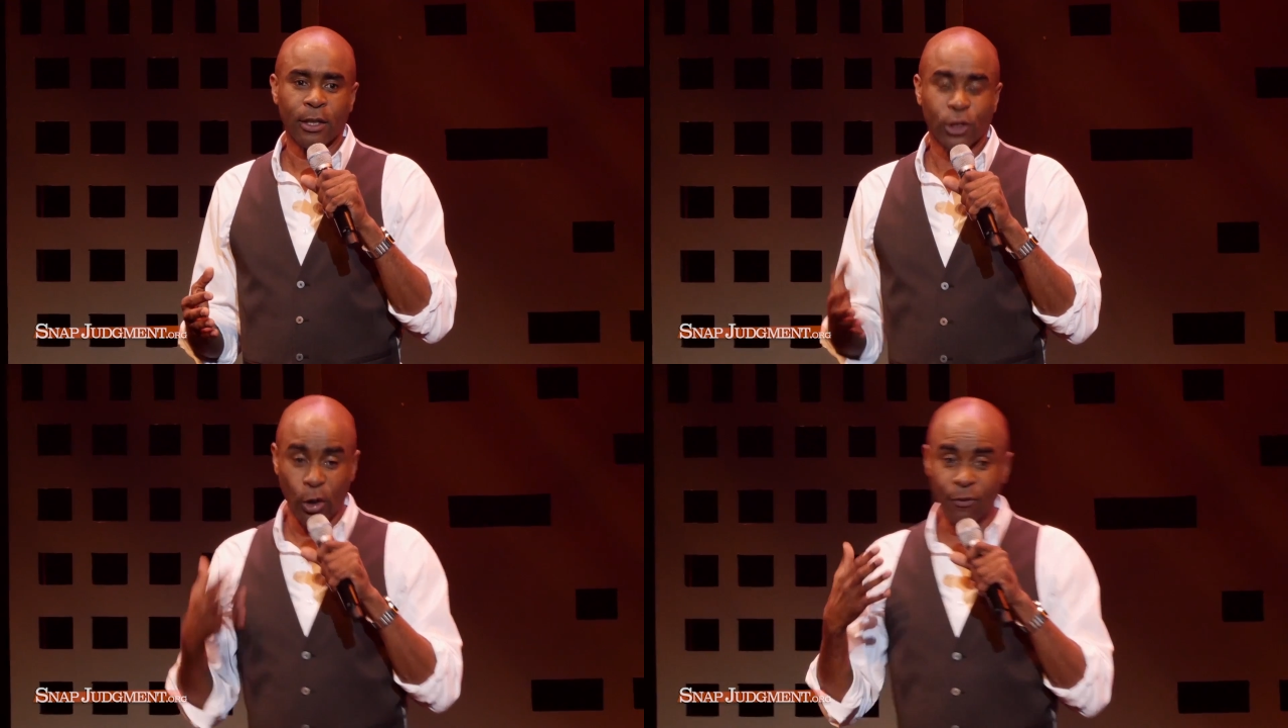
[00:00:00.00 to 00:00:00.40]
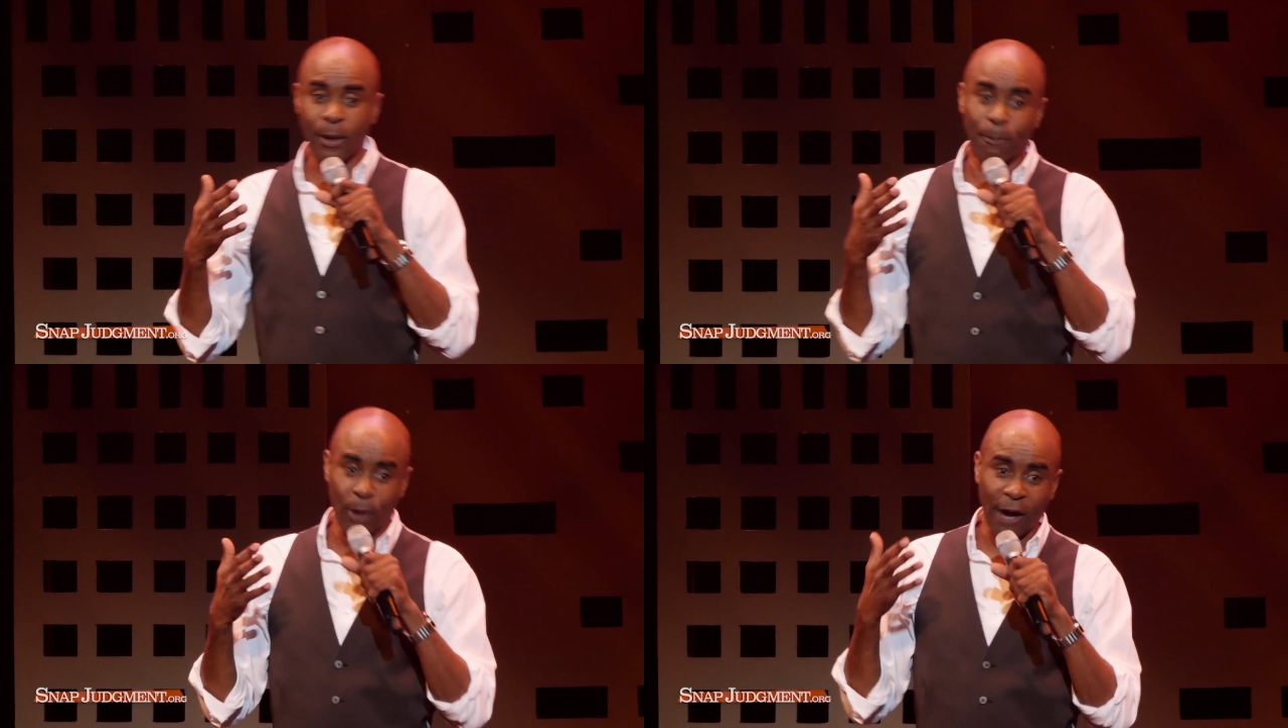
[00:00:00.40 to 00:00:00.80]

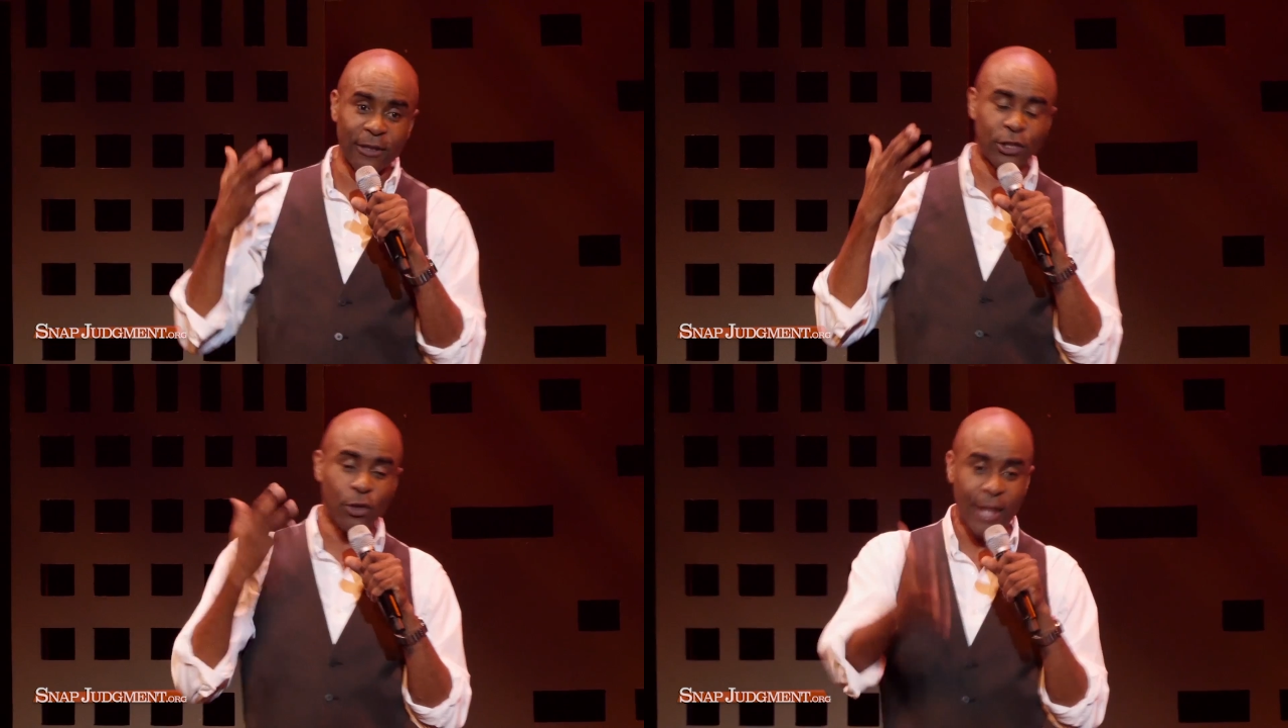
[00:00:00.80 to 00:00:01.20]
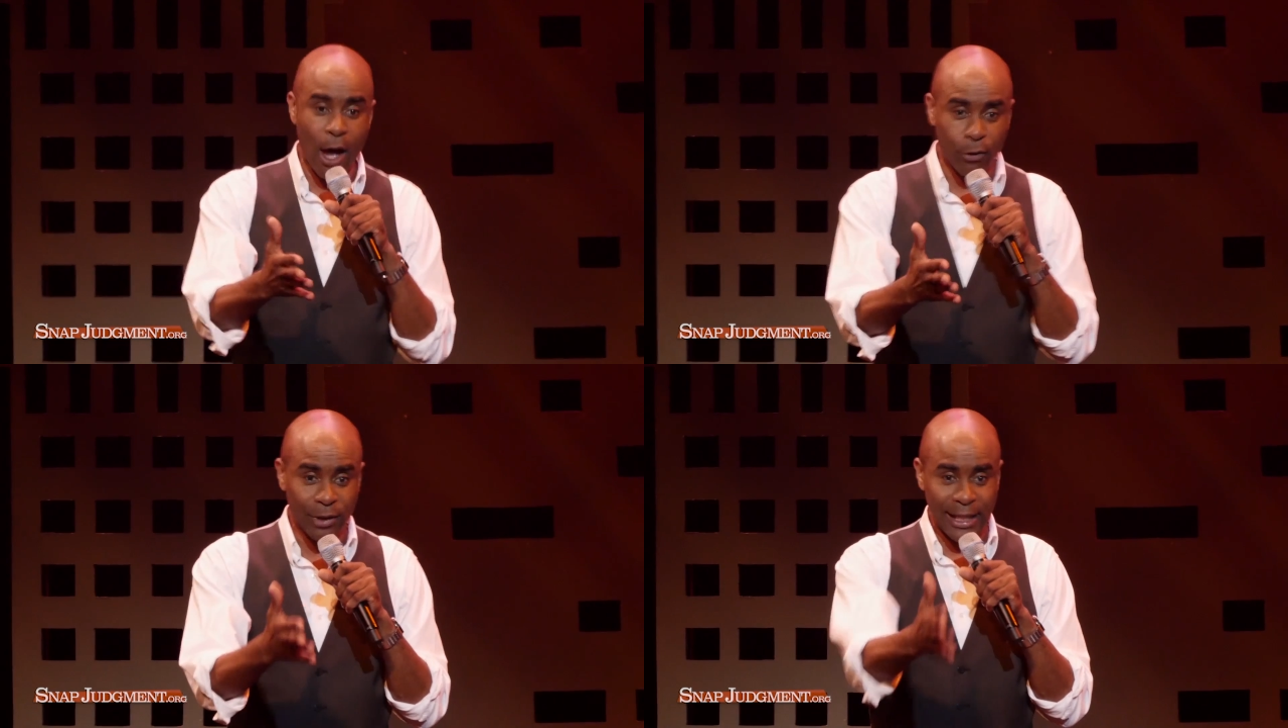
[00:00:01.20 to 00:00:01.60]
serving breakfast to the
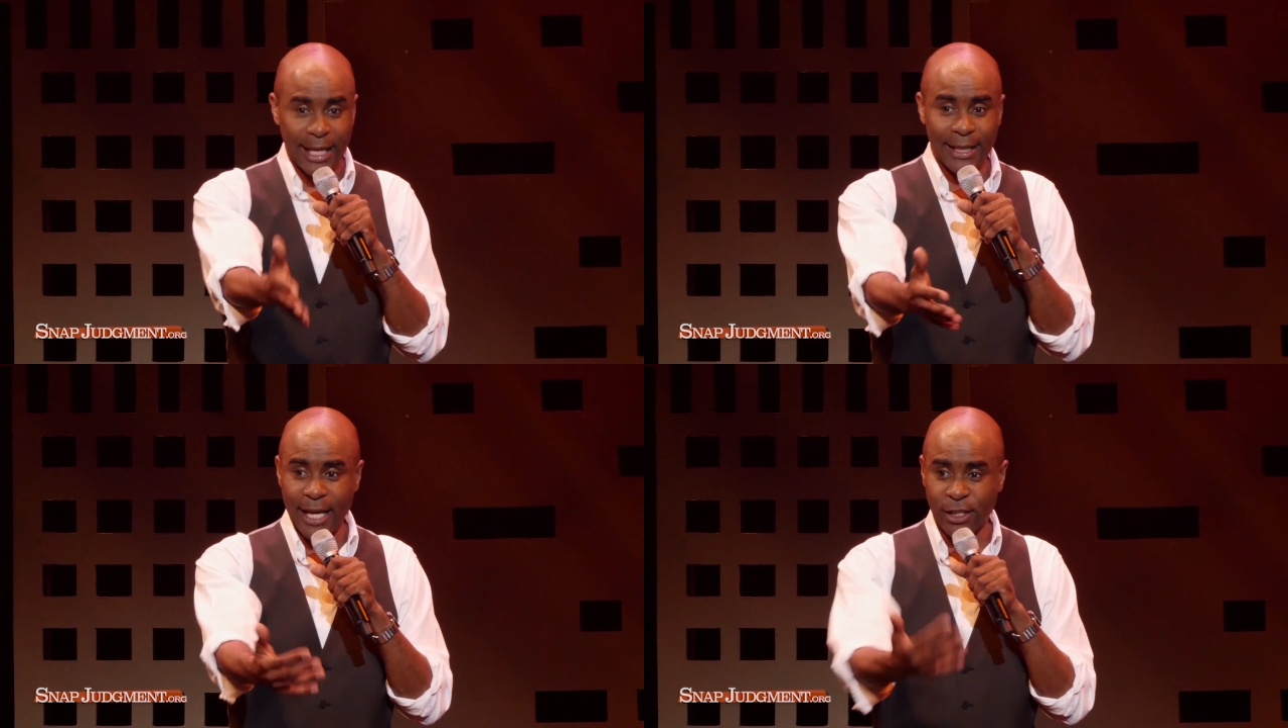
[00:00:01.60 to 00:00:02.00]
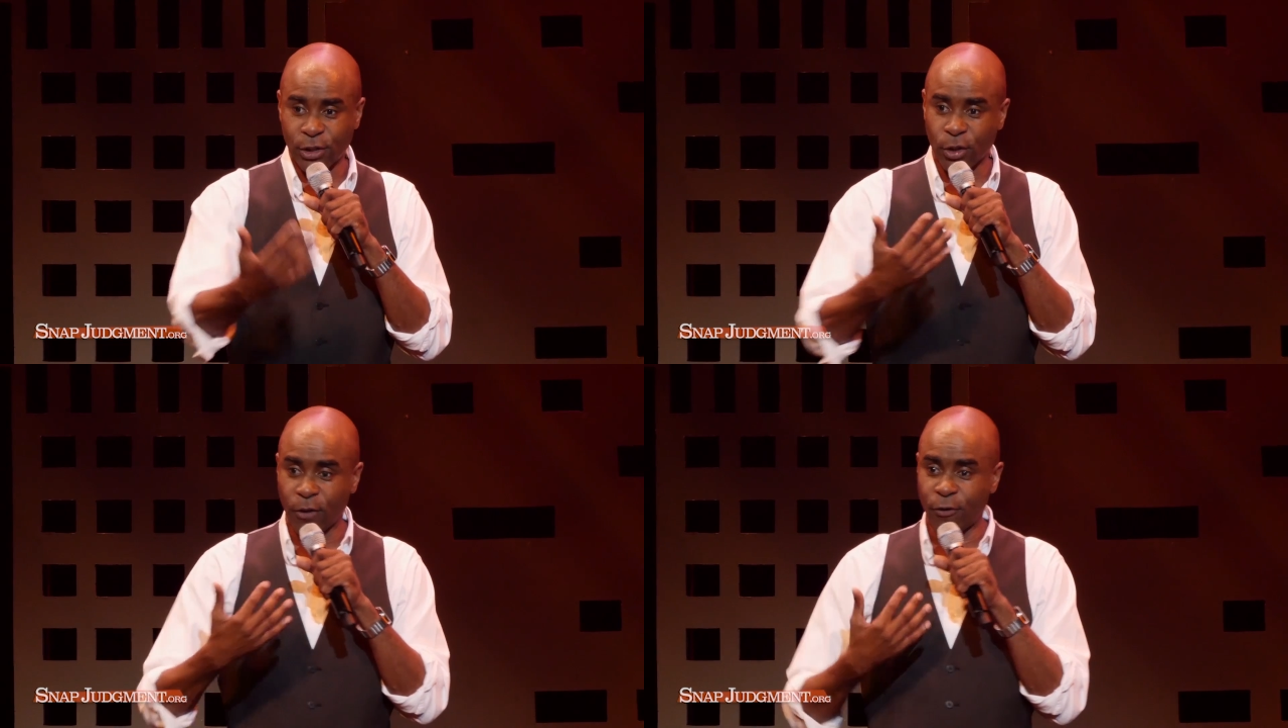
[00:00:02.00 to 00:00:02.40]
elderly, and they
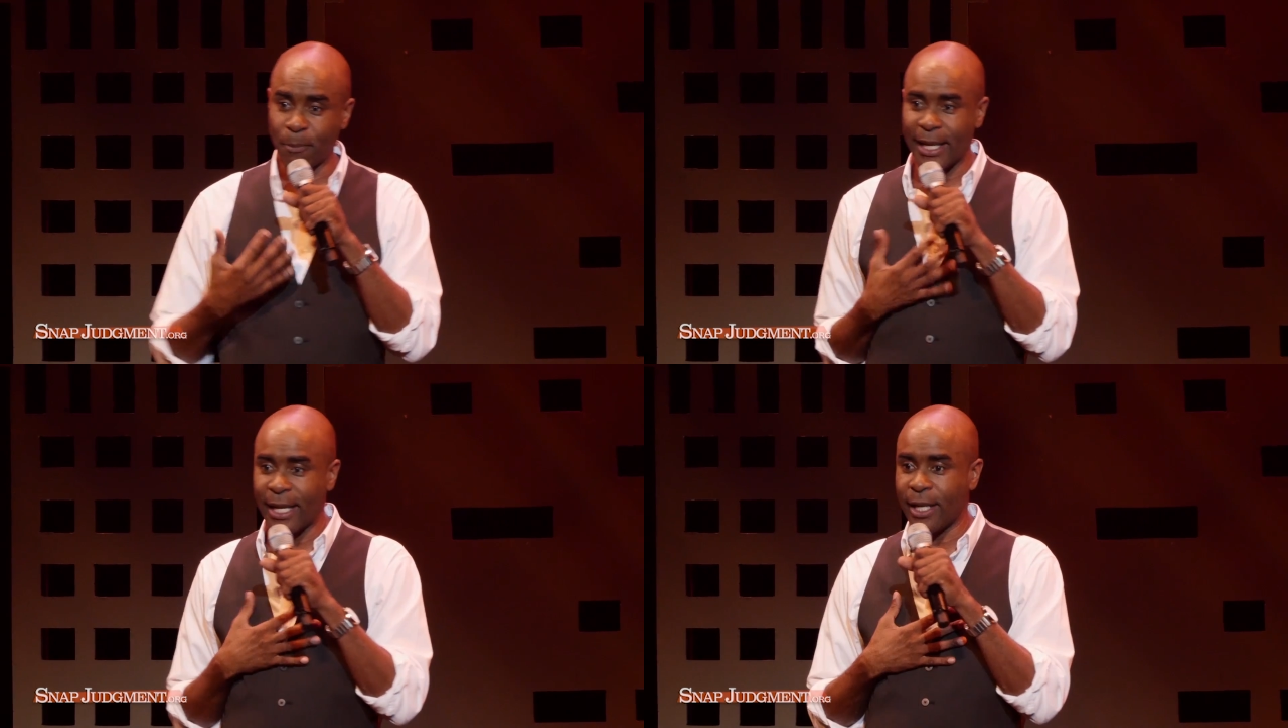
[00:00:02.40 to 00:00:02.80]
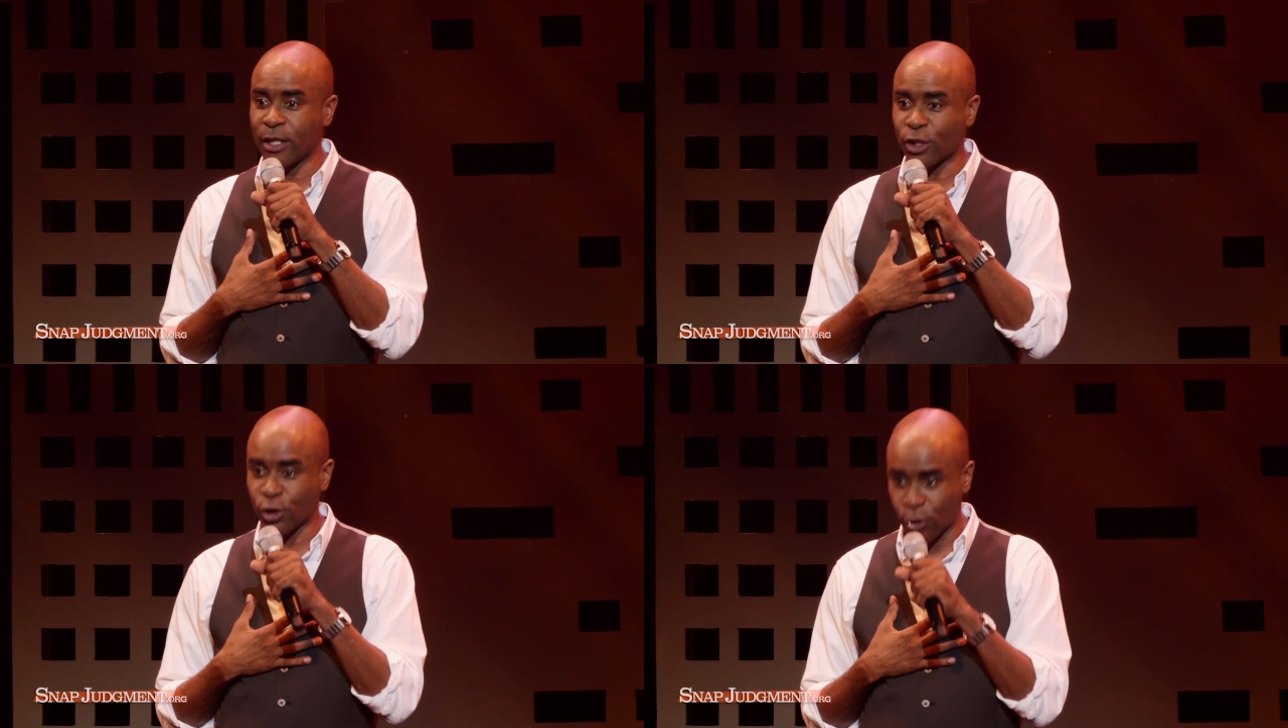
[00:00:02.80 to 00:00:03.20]
served
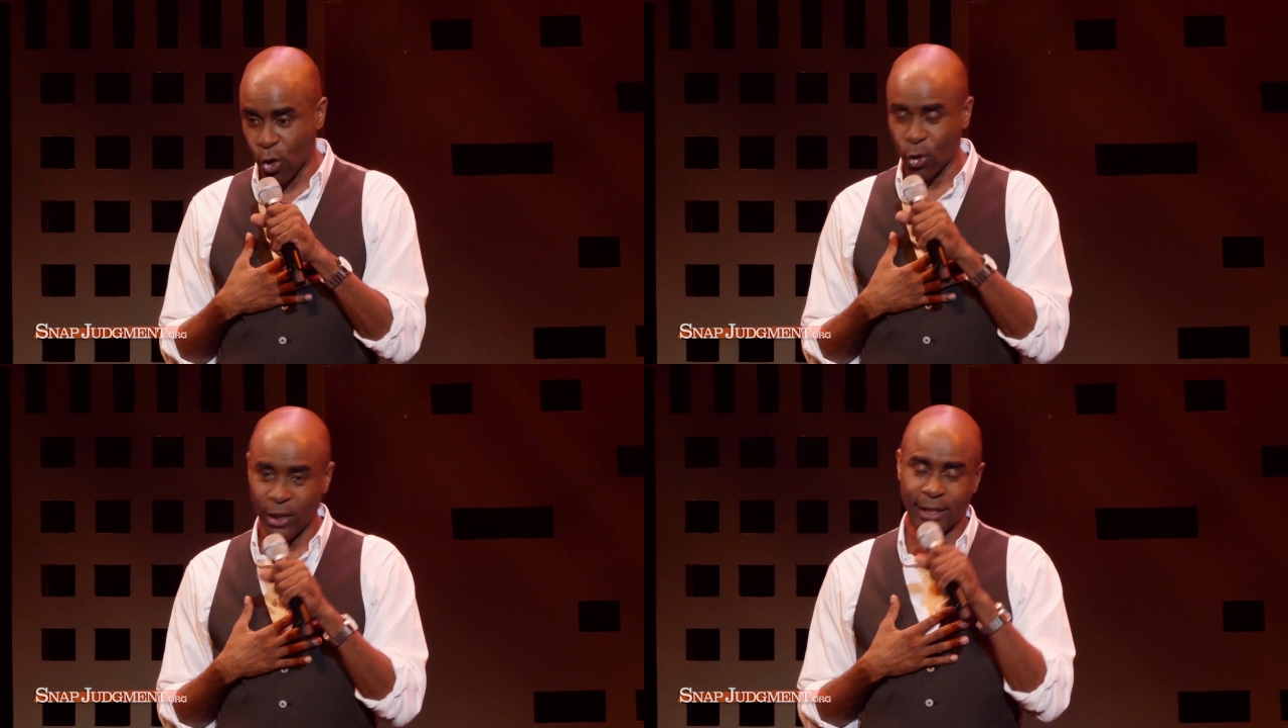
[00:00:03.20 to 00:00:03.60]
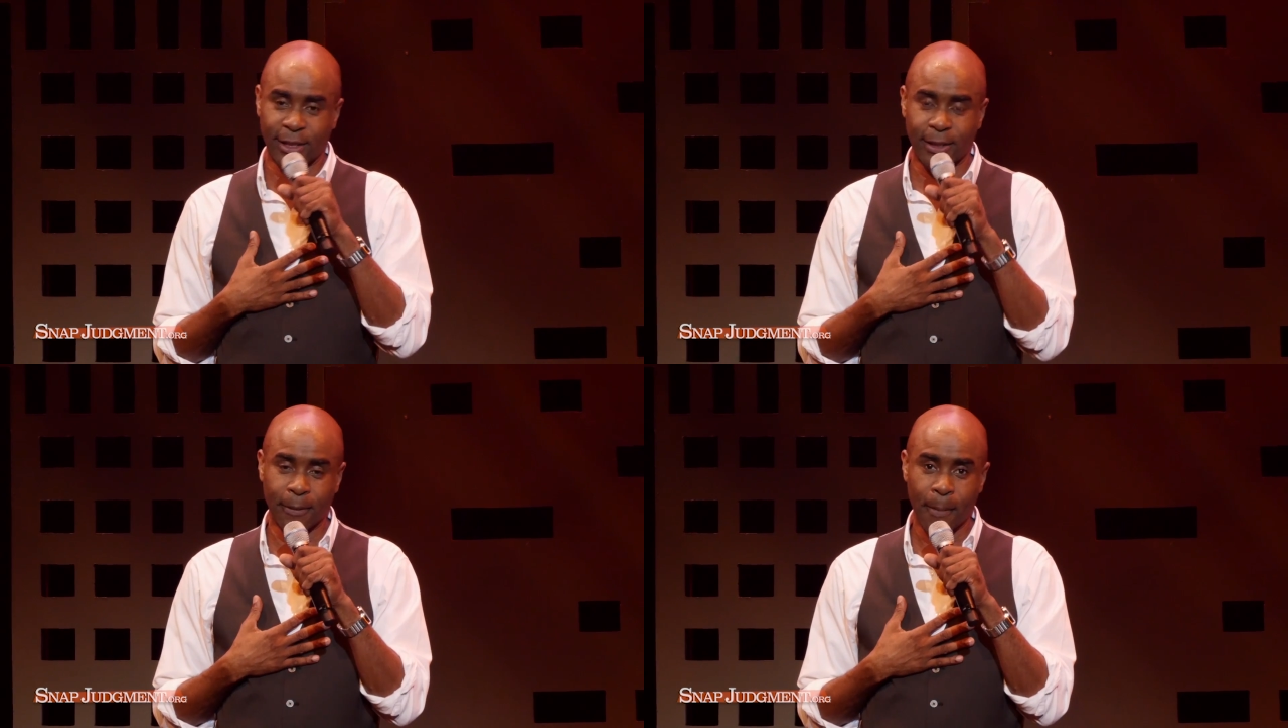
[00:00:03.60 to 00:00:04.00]
me
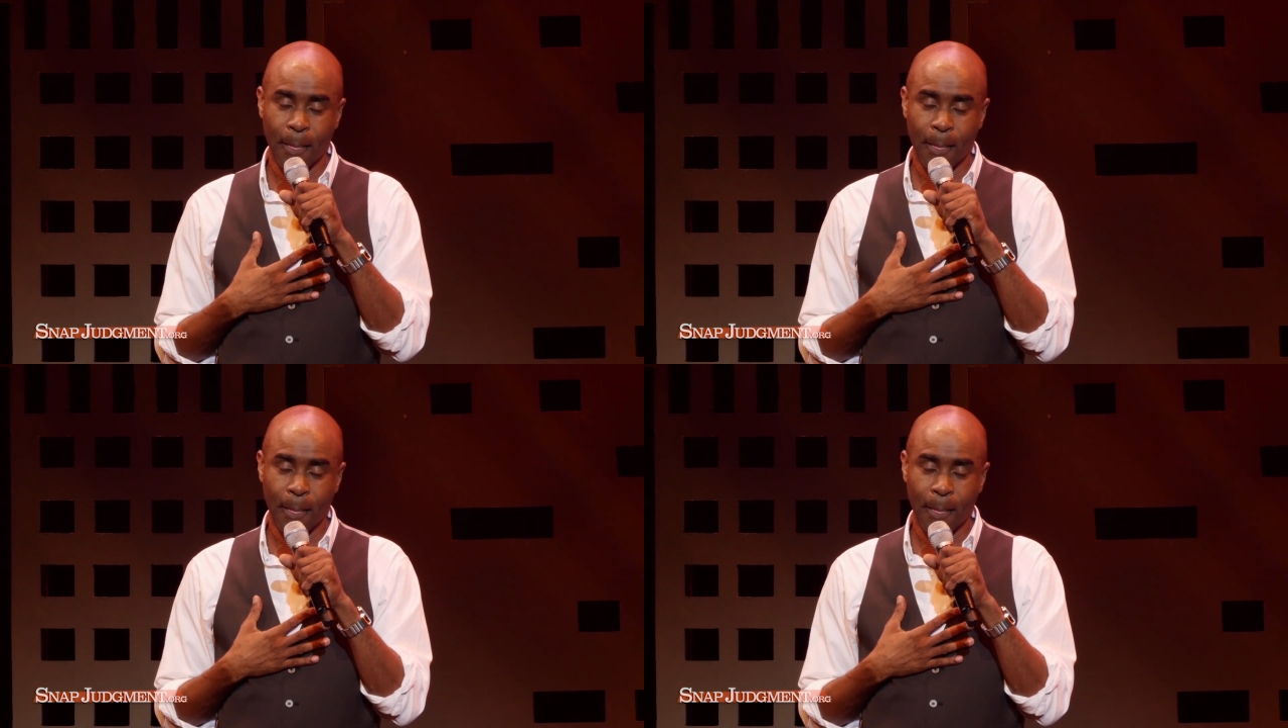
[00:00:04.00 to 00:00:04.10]
stories.